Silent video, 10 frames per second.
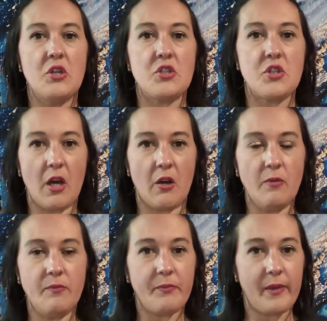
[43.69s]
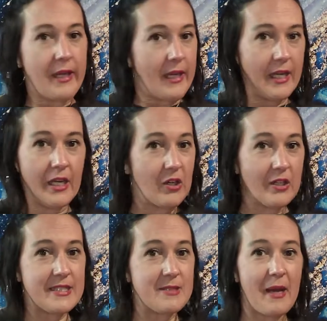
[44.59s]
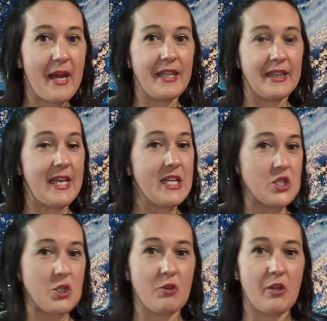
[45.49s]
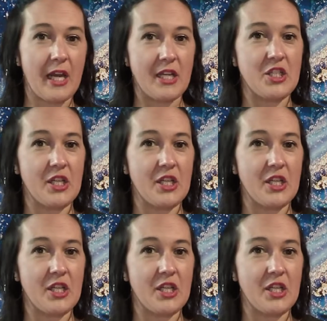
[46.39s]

So, here is my latest creation,